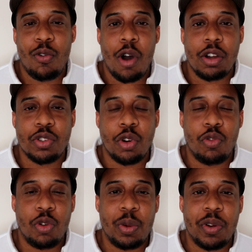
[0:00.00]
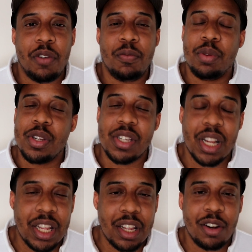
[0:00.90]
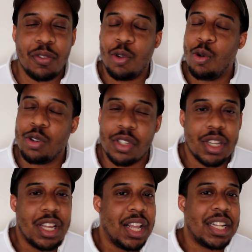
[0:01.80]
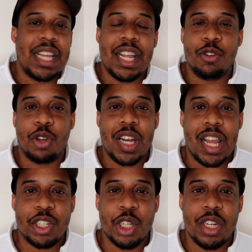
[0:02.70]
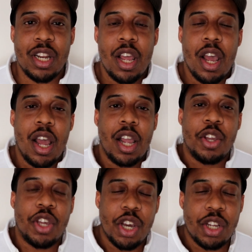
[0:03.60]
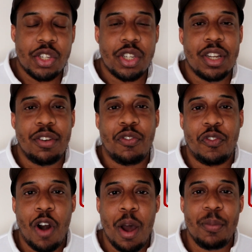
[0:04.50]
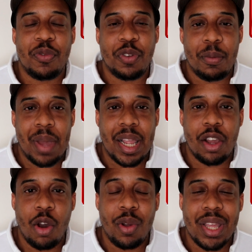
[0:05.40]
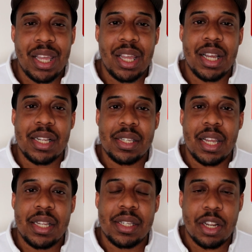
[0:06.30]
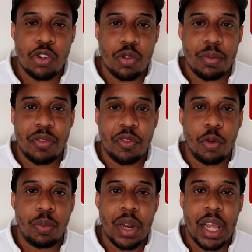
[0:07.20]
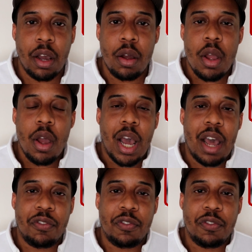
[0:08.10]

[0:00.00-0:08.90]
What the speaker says: who Arsenal are rumored of, Brazilian, of course, the Edu connection. Gerson from Flamengo. He is a central midfield player at